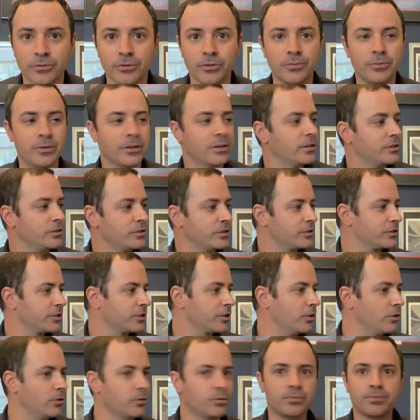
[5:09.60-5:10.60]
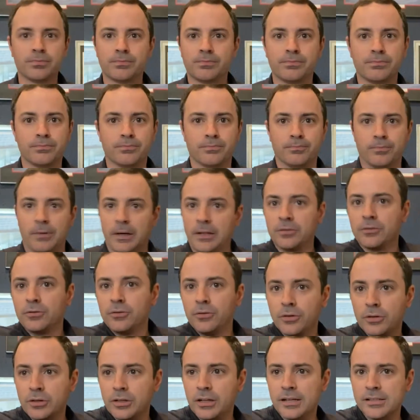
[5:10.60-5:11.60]
room, you can just go right through
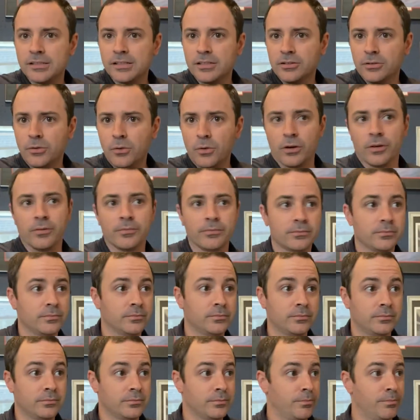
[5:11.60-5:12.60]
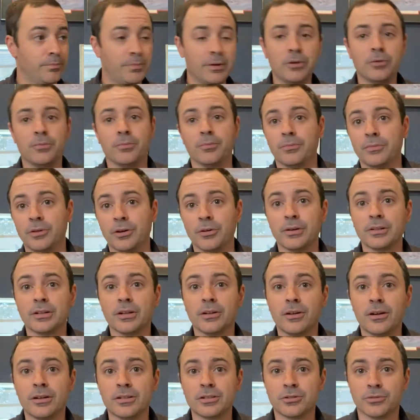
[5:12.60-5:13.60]
your closet door. Boom, you're in the
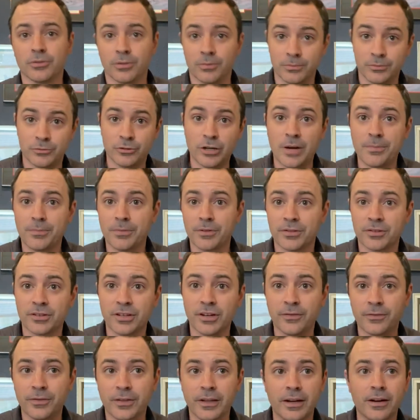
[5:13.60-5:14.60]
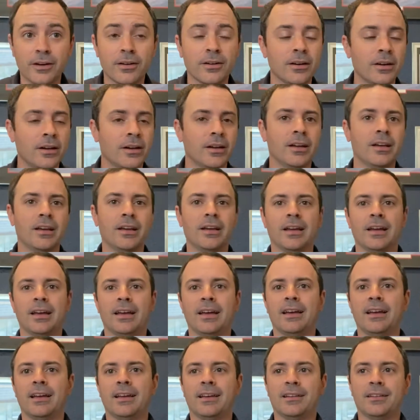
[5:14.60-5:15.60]
laundry room. Drop your stuff there,
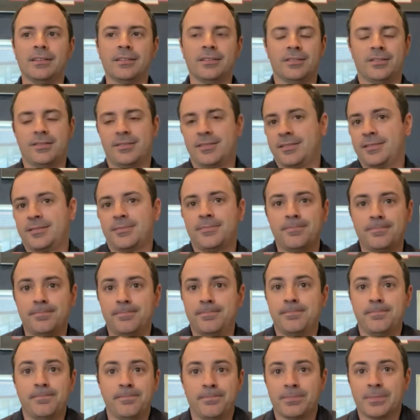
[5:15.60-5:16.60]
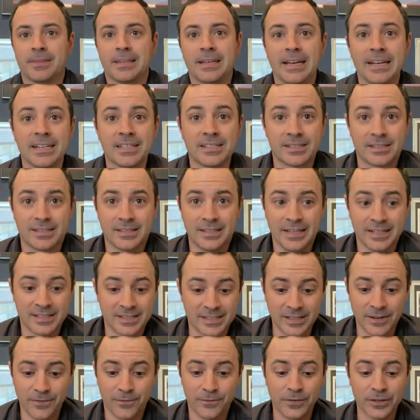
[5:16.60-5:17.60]
and it's
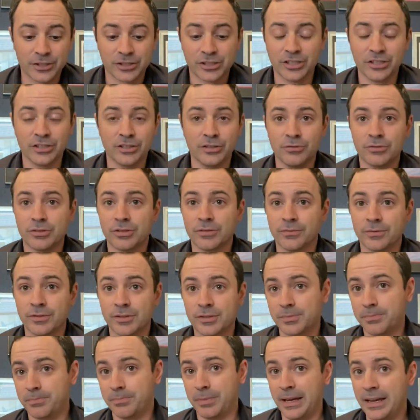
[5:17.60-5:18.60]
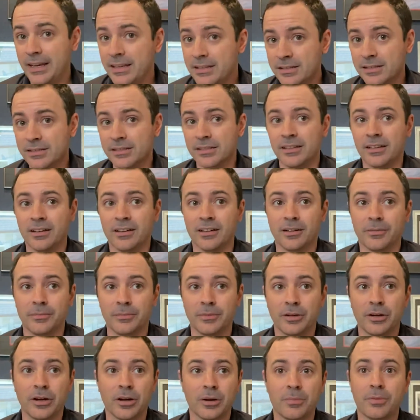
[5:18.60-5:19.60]
an efficient use of space. You're
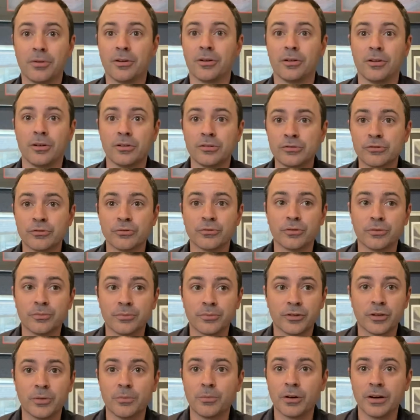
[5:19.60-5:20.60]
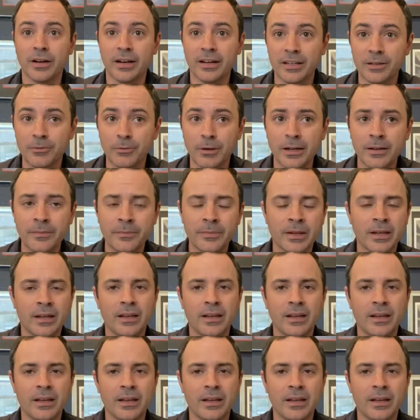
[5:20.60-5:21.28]
going to put a laundry room somewhere anyway.